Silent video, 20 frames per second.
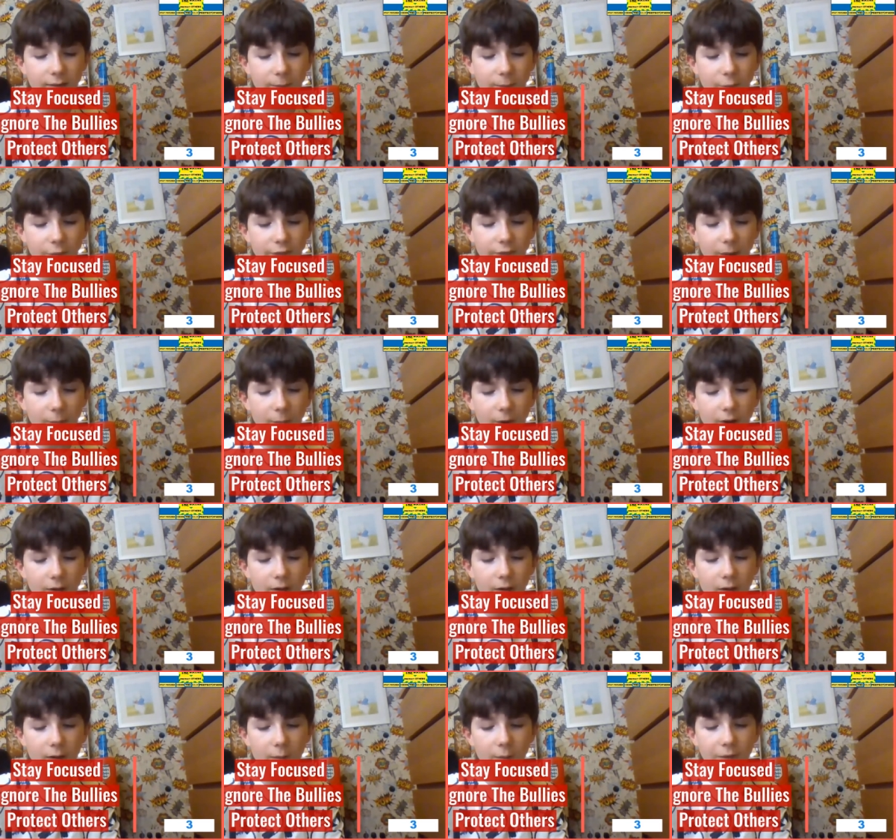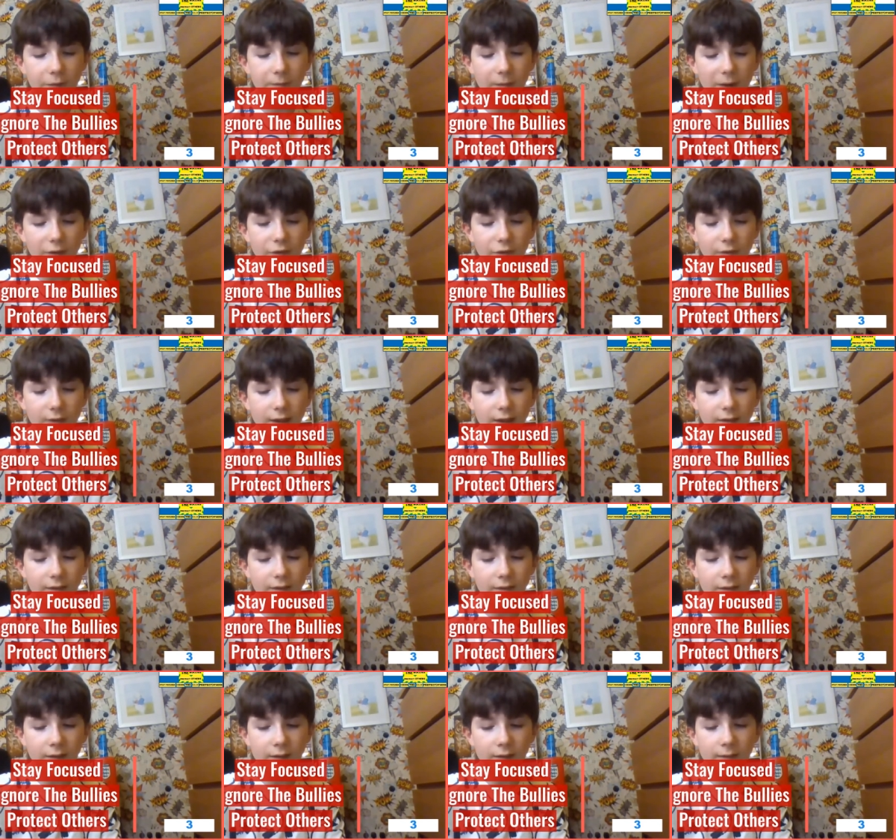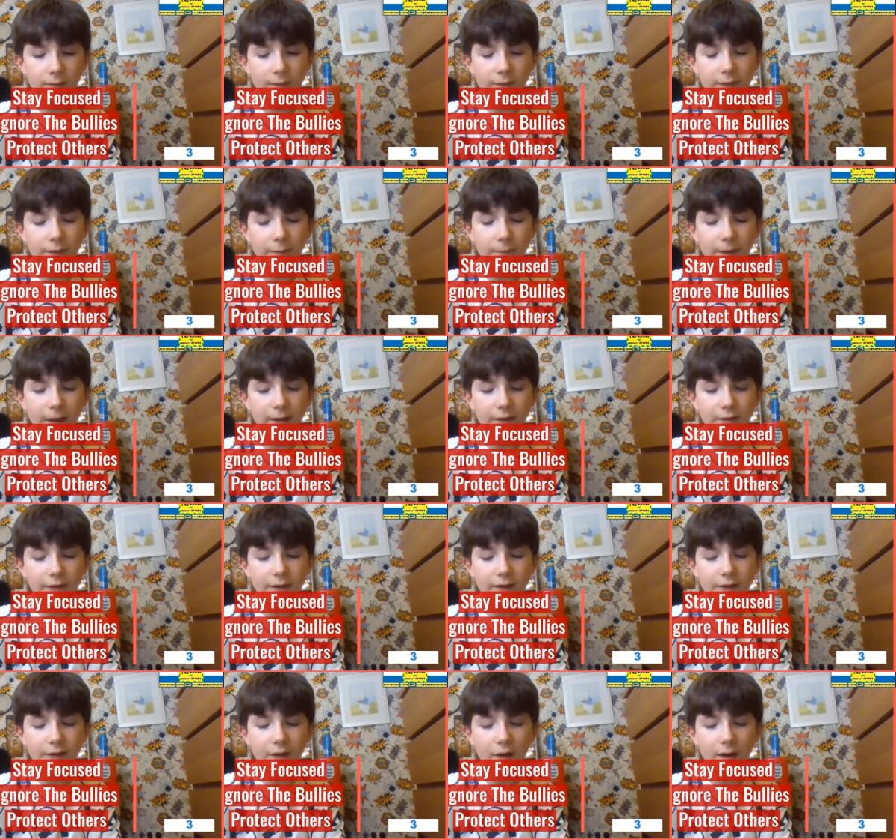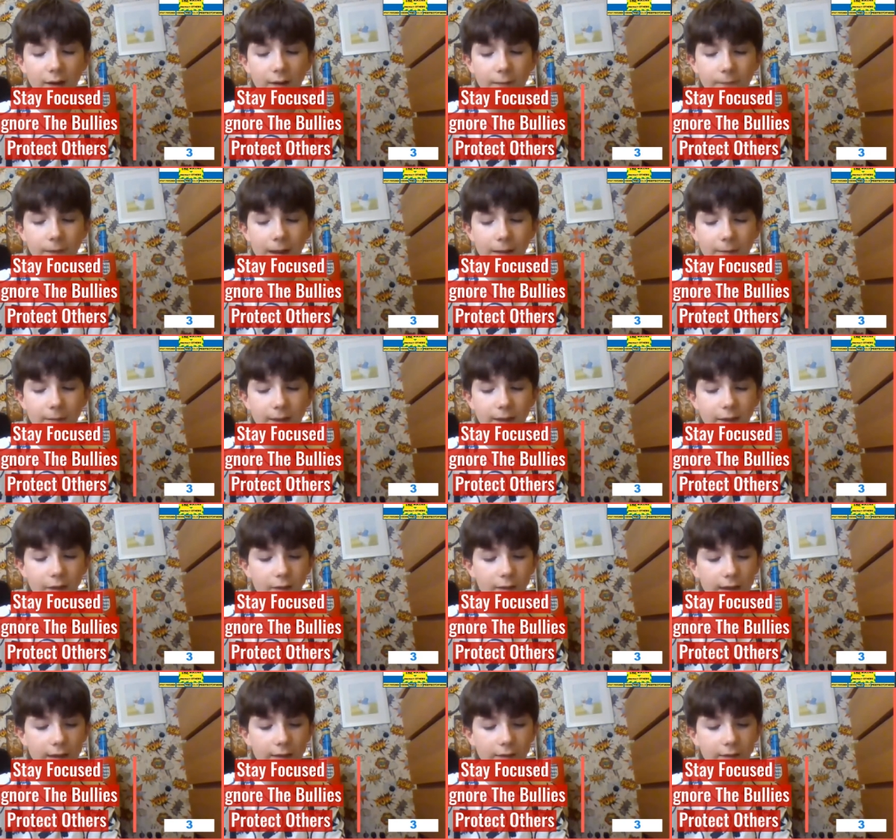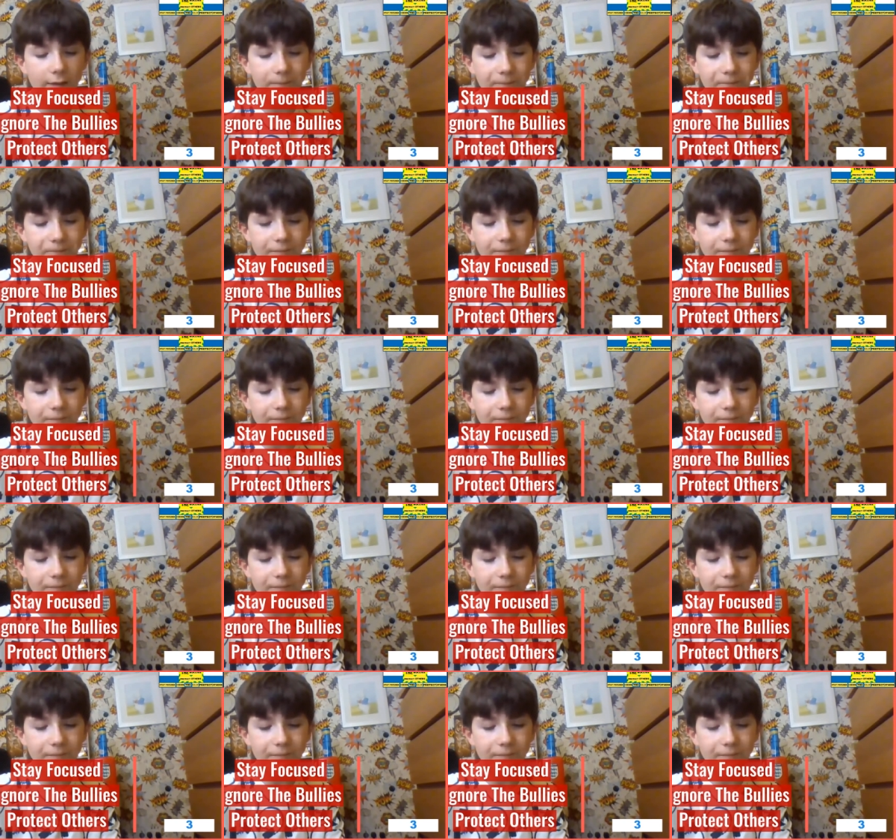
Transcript: for someone with special needs. This affects the entire family unit.